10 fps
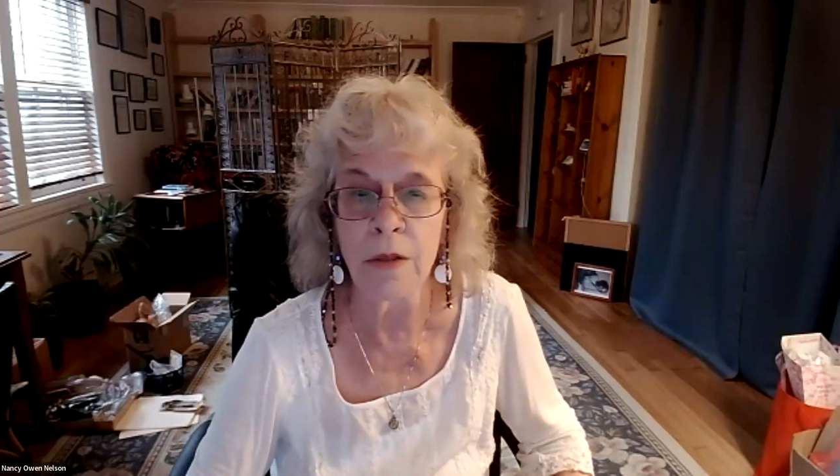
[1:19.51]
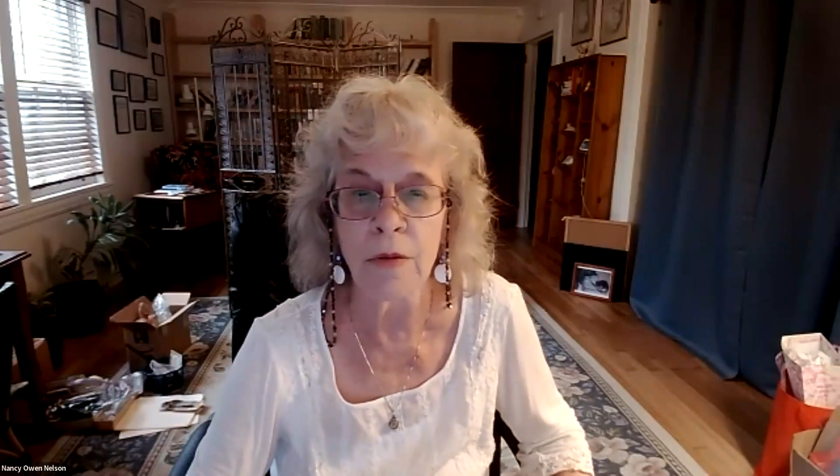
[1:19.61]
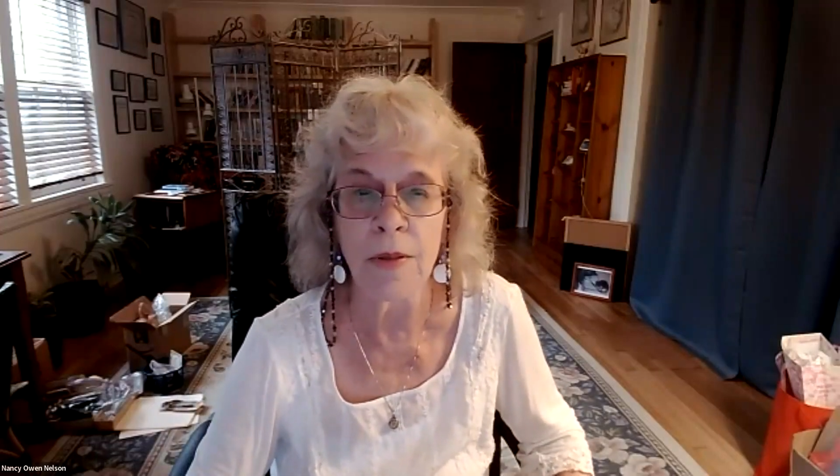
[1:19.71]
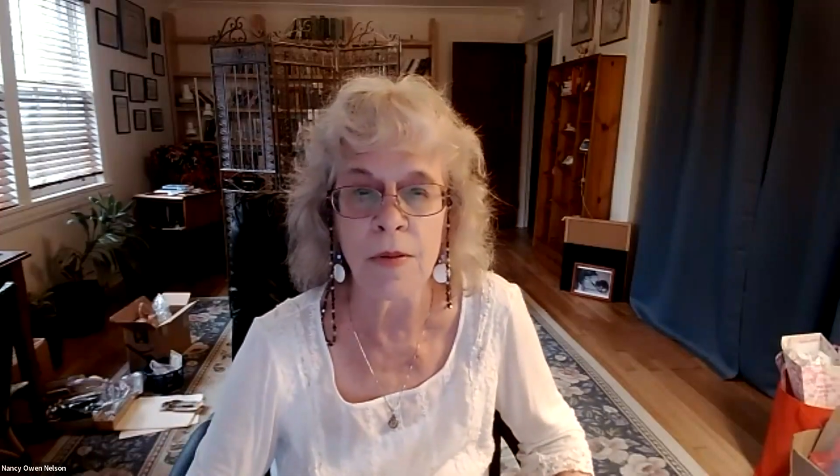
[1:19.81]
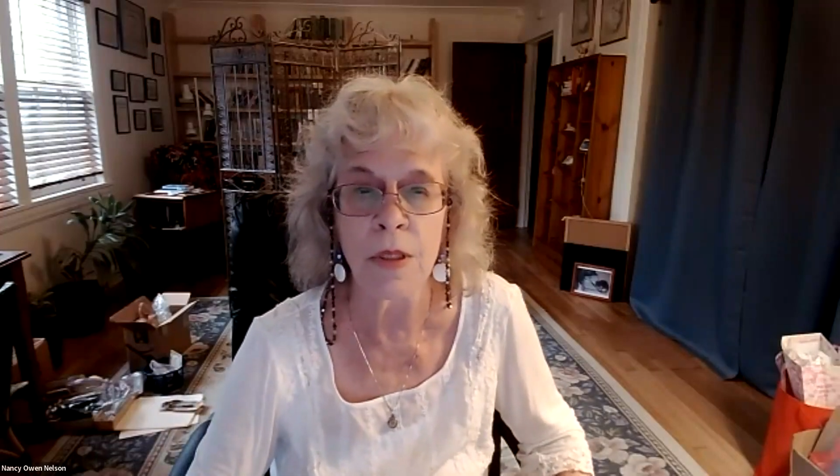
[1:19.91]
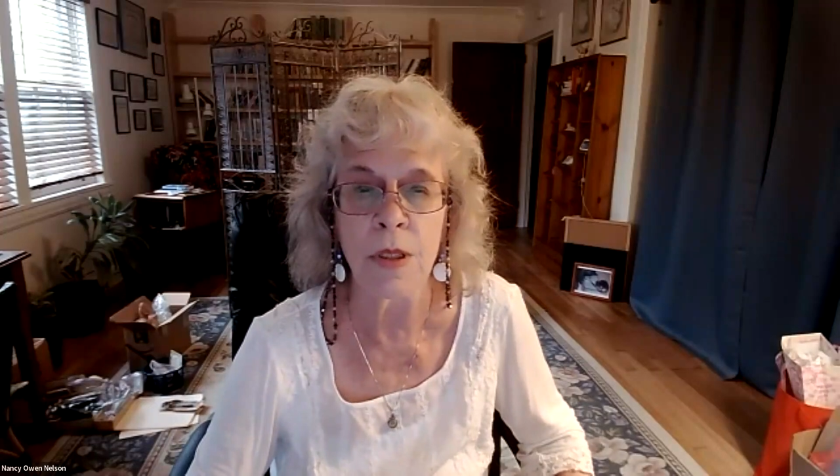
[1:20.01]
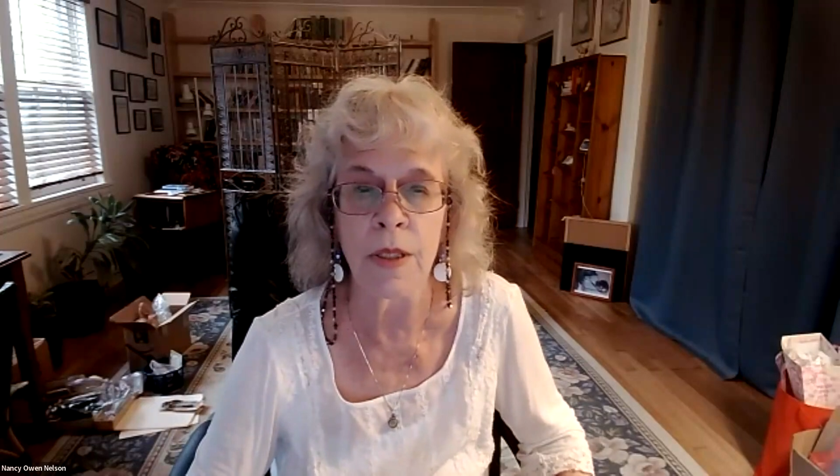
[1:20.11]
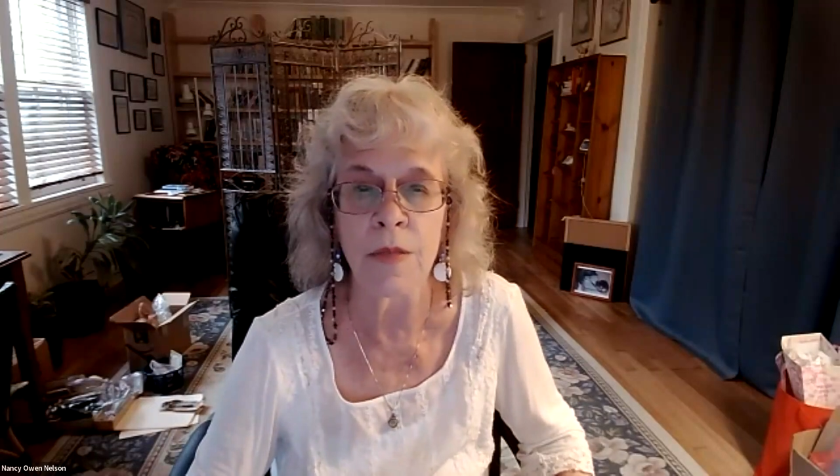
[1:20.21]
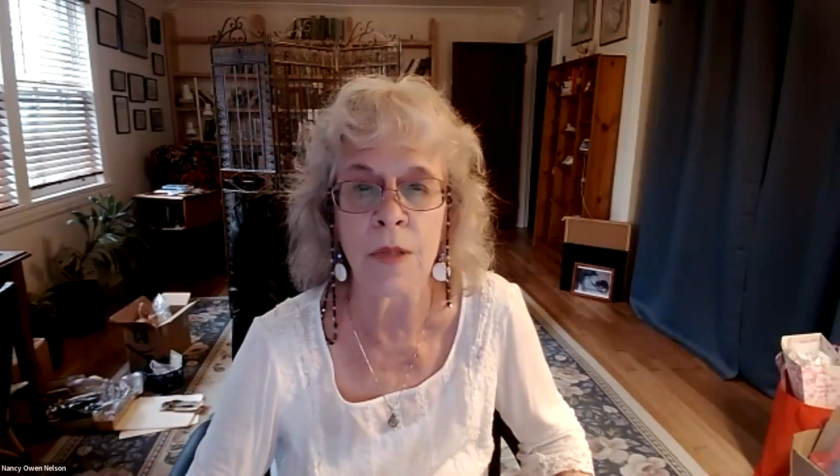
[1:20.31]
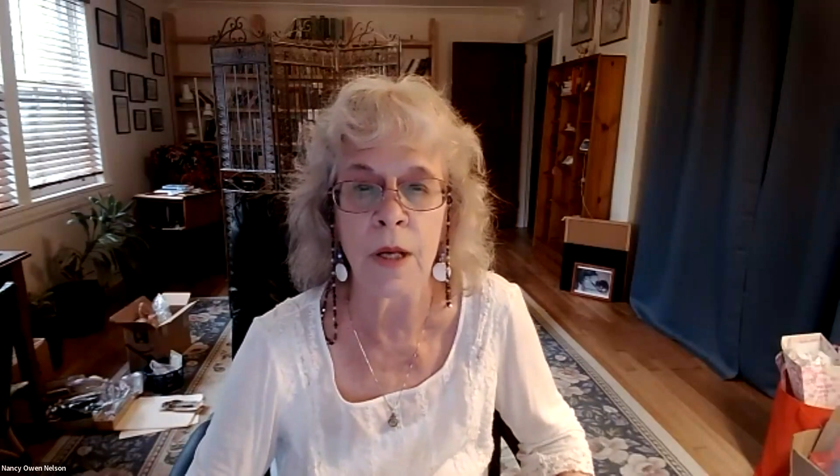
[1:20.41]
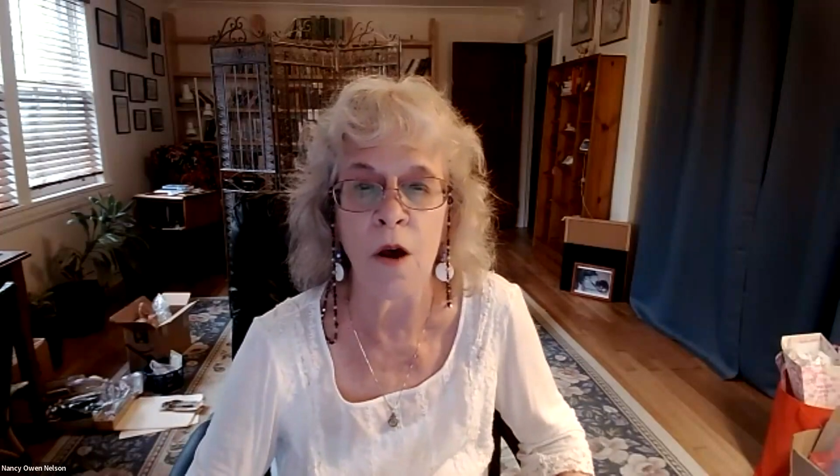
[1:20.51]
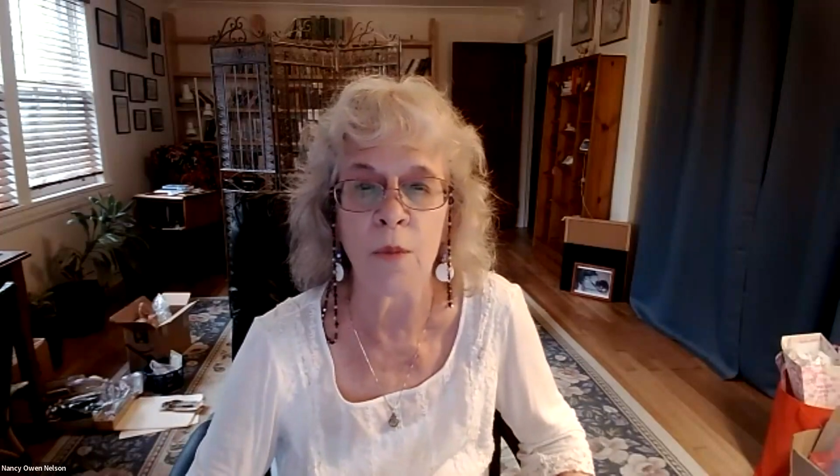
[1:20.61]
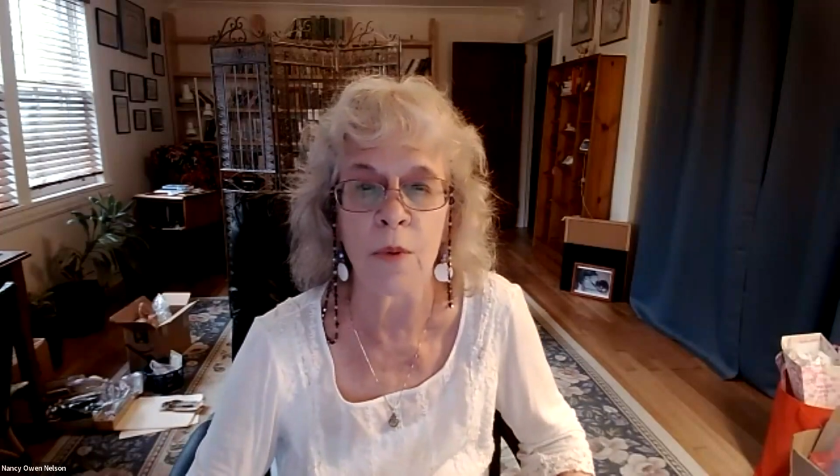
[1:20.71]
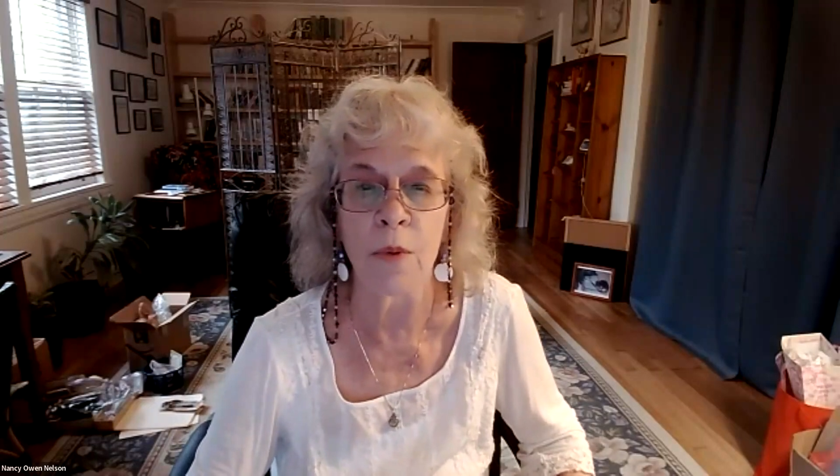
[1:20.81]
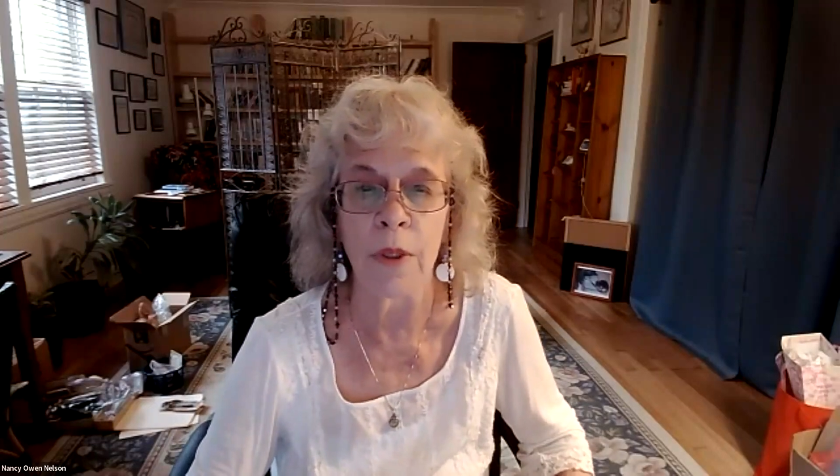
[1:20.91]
transition, he's at Auburn,